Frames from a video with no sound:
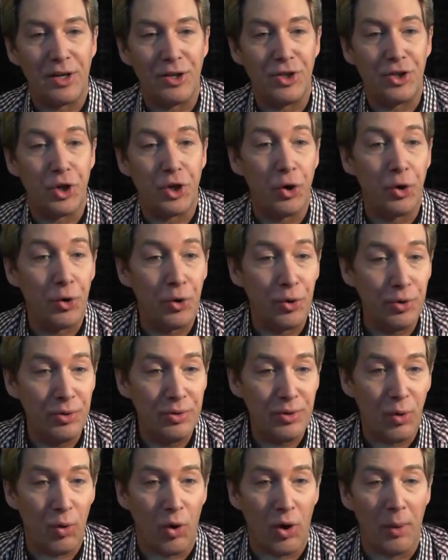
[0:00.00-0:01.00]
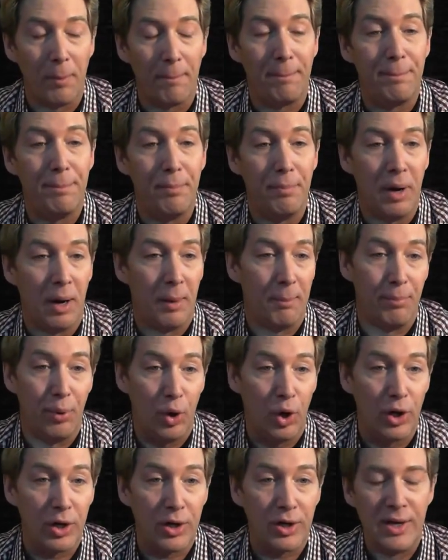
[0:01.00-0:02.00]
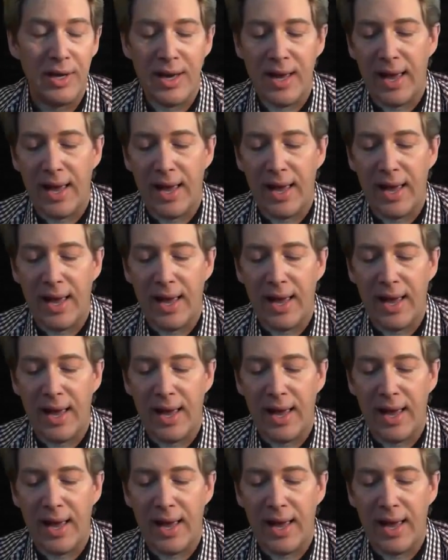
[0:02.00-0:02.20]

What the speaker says: journal or a book.